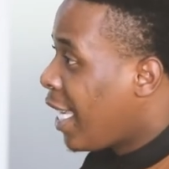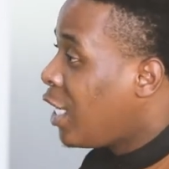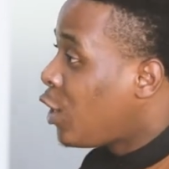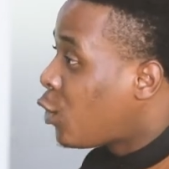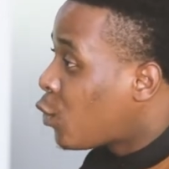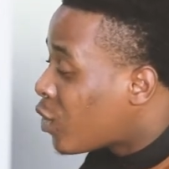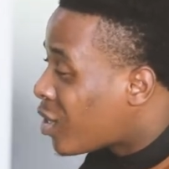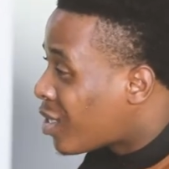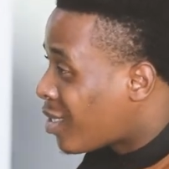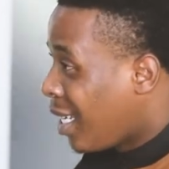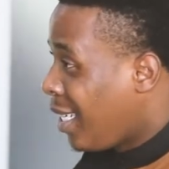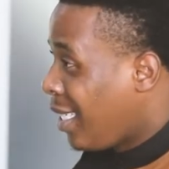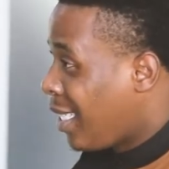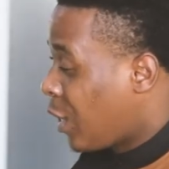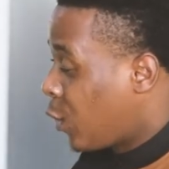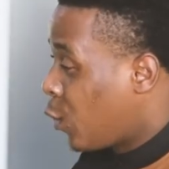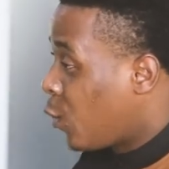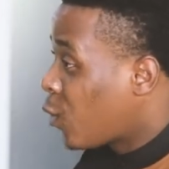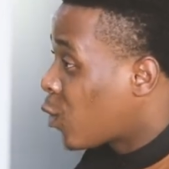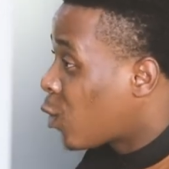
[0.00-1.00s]
into
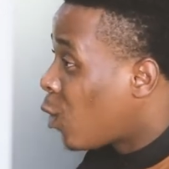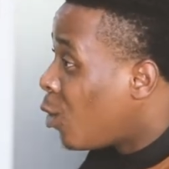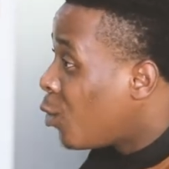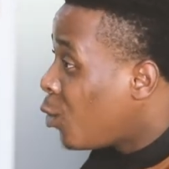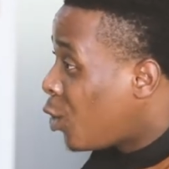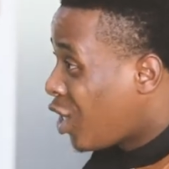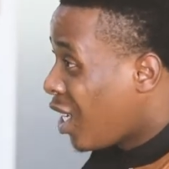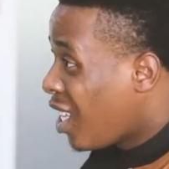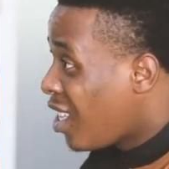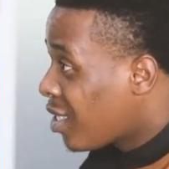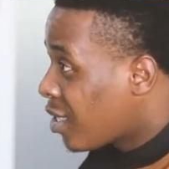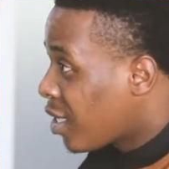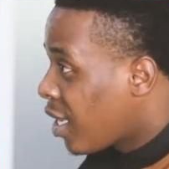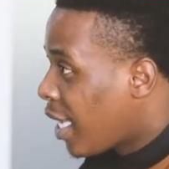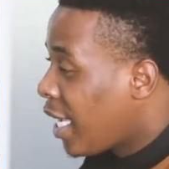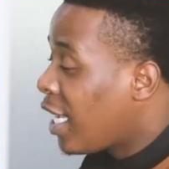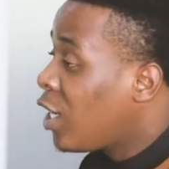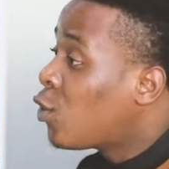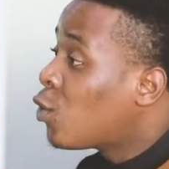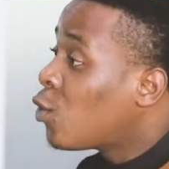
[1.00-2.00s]
centers of solutions,
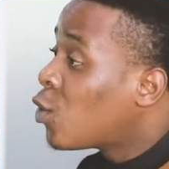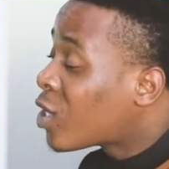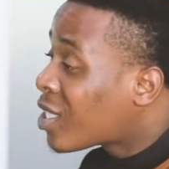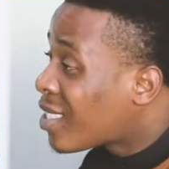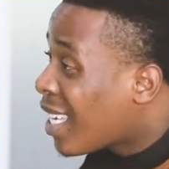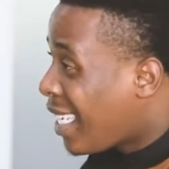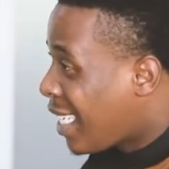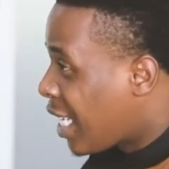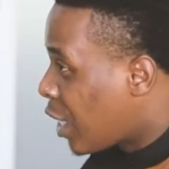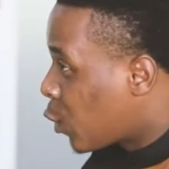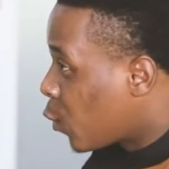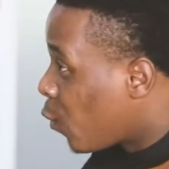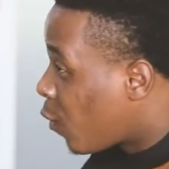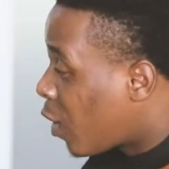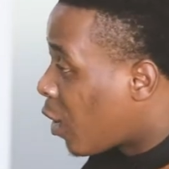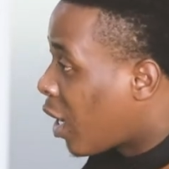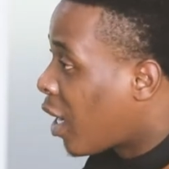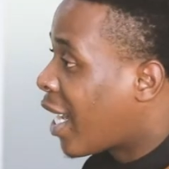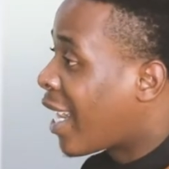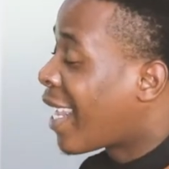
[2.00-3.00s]
into centers
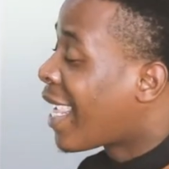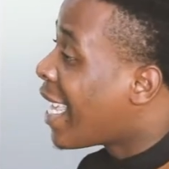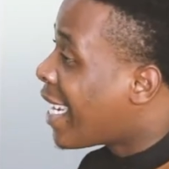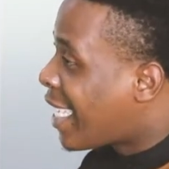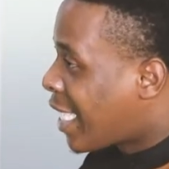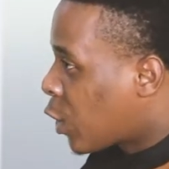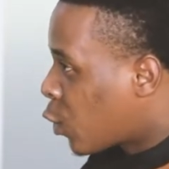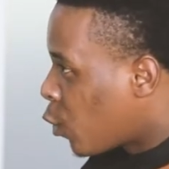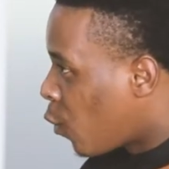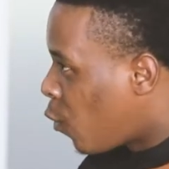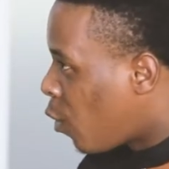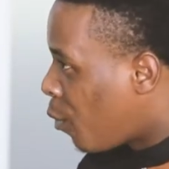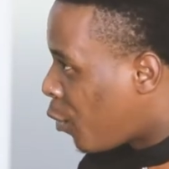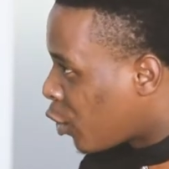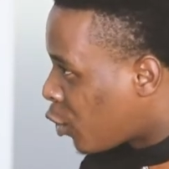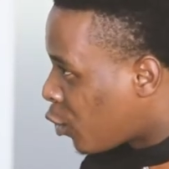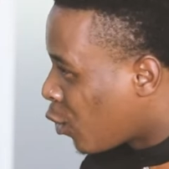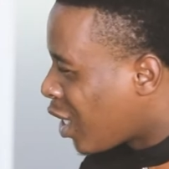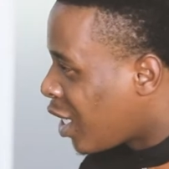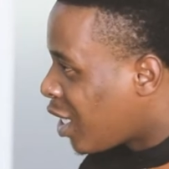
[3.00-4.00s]
of creators of
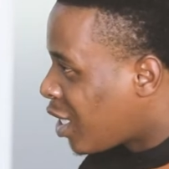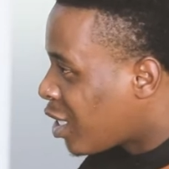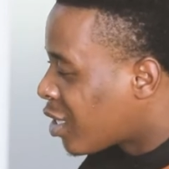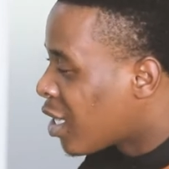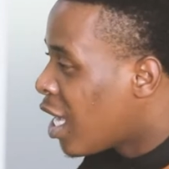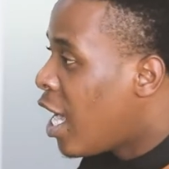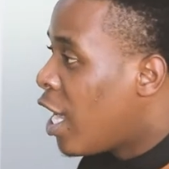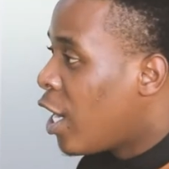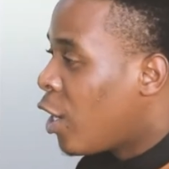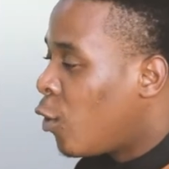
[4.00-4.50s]
opportunities,